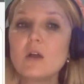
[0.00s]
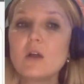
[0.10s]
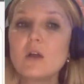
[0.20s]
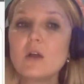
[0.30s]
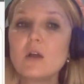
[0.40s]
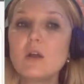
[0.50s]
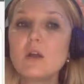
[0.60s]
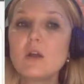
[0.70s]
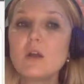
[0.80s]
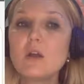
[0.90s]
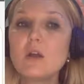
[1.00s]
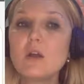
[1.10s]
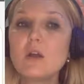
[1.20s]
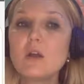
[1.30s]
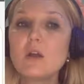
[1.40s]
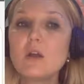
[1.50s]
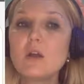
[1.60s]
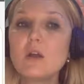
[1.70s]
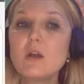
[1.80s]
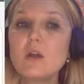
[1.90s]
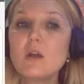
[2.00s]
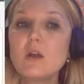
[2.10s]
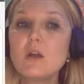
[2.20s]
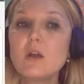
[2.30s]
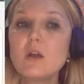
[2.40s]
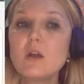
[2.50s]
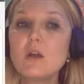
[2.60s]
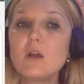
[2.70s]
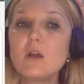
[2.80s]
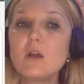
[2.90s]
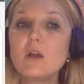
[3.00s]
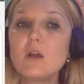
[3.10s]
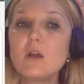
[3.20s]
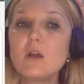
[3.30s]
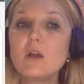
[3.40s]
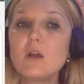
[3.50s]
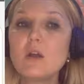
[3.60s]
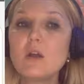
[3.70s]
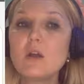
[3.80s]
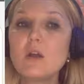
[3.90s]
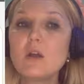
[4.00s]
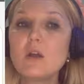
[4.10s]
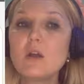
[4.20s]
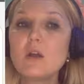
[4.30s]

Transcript: So they do an action. They don't allow.